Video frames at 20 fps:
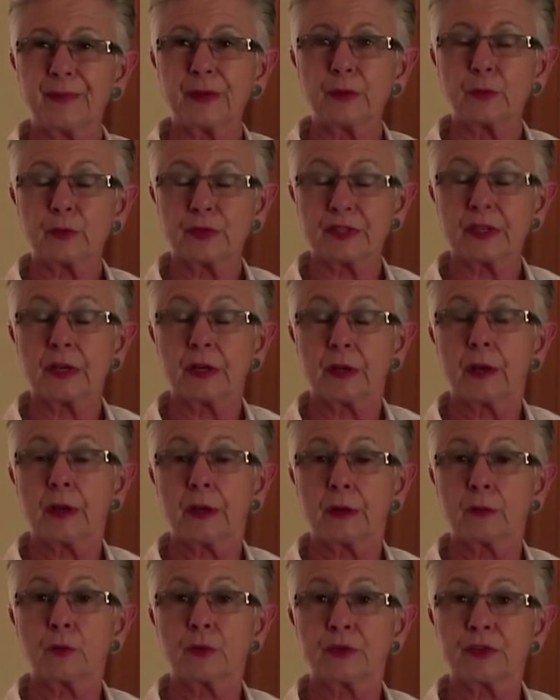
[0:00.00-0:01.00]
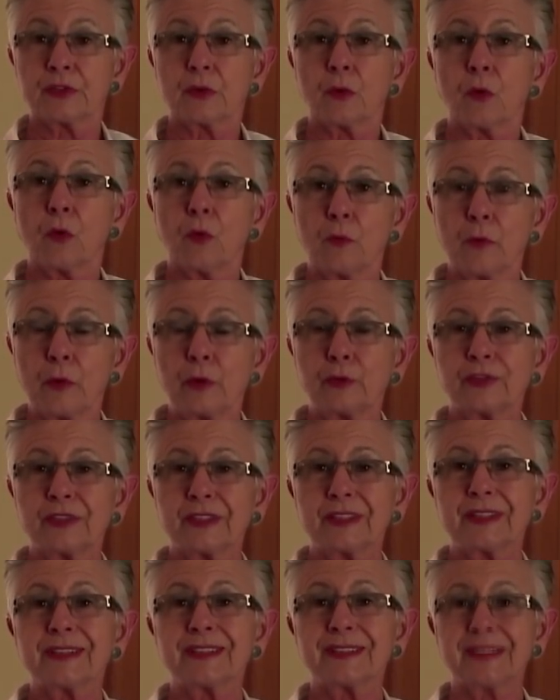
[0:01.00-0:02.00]
it was, a, it was
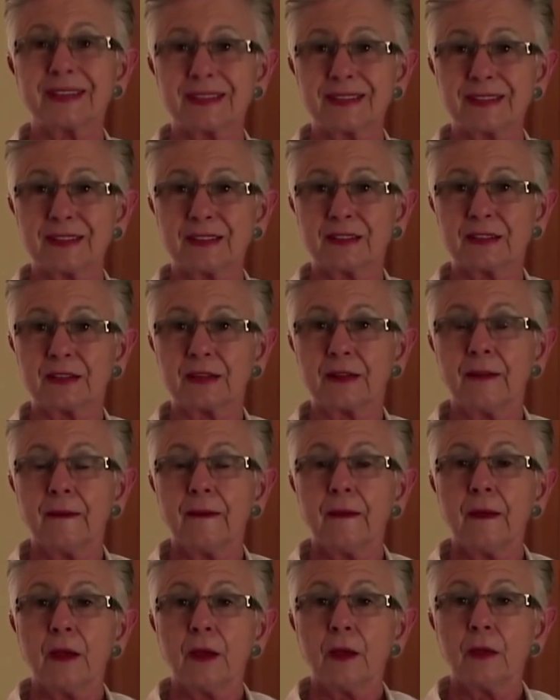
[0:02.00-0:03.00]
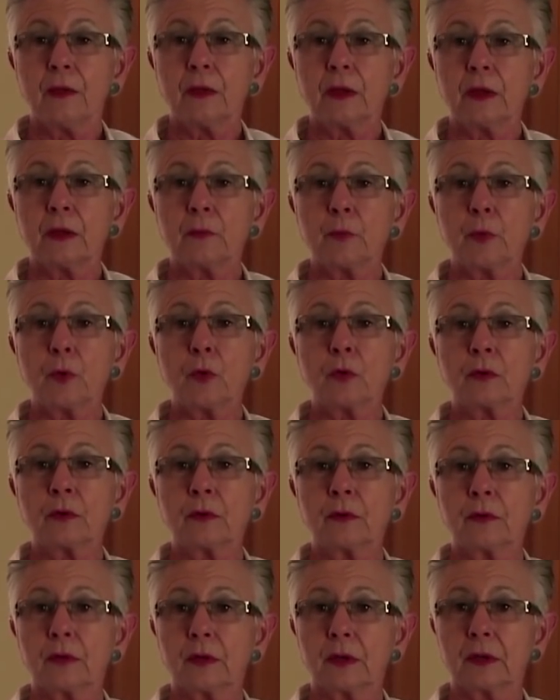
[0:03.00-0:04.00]
almost a necessity. The
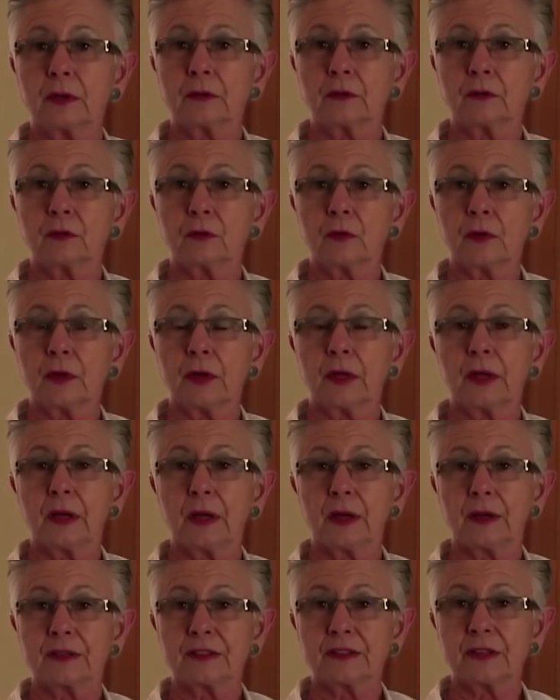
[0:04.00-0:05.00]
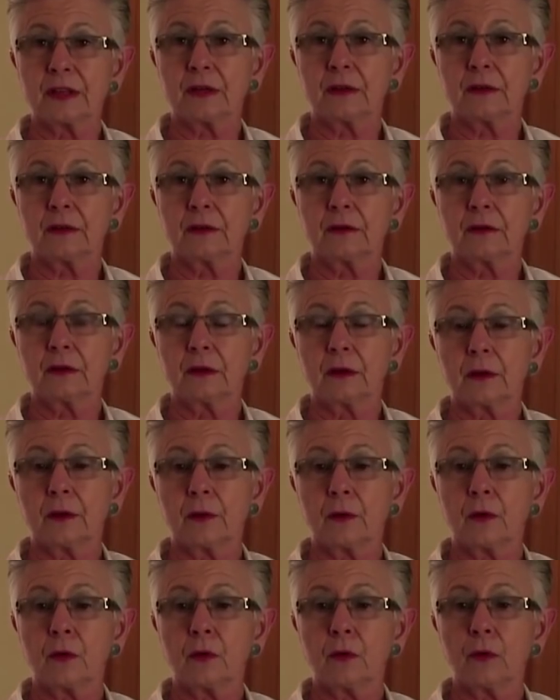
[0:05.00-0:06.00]
important thing to realize that
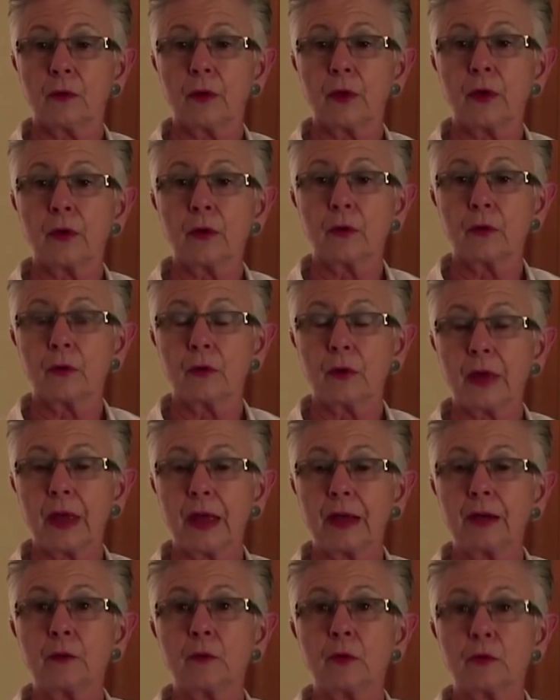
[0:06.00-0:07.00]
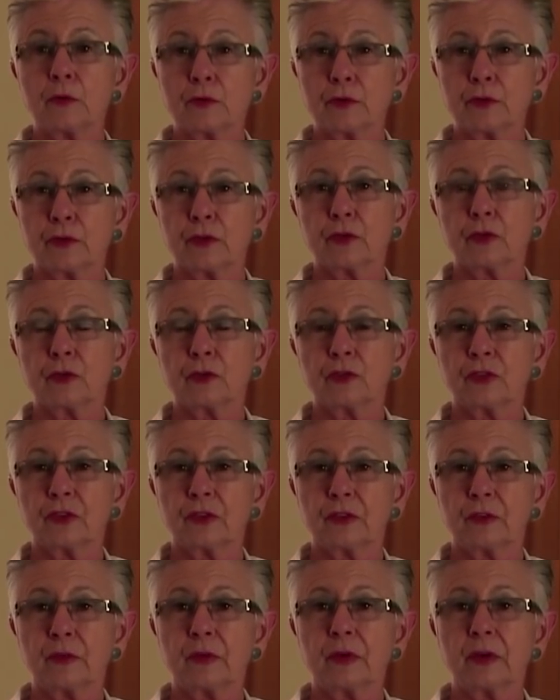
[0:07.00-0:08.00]
uh, although animal research
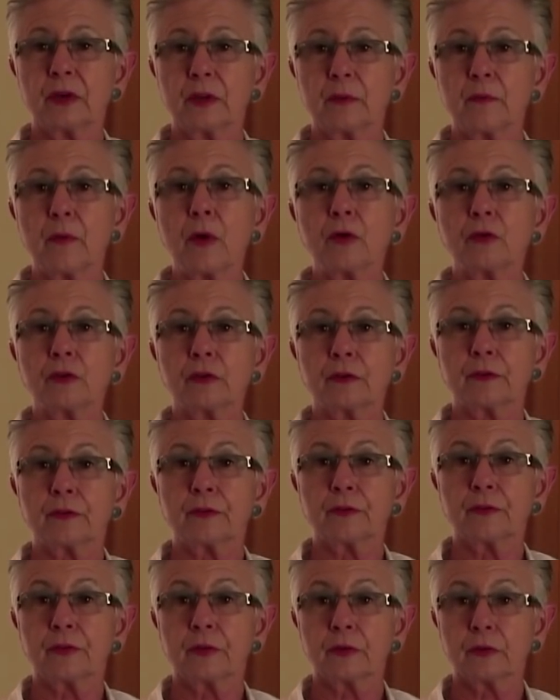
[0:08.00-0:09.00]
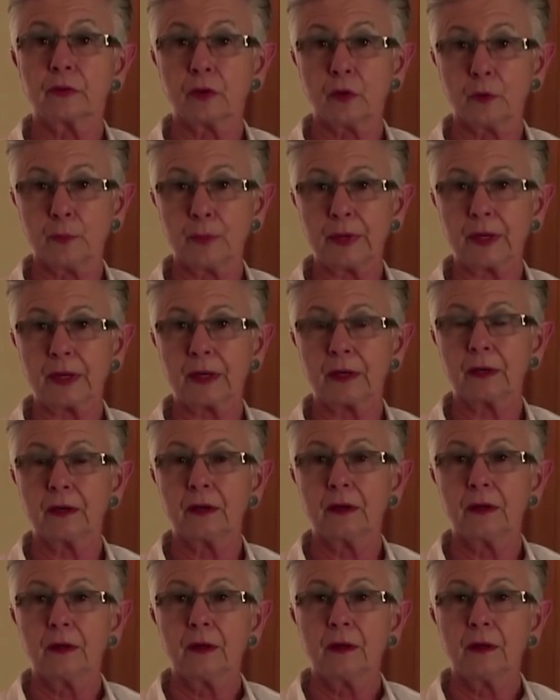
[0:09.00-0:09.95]
is a very emotive topic,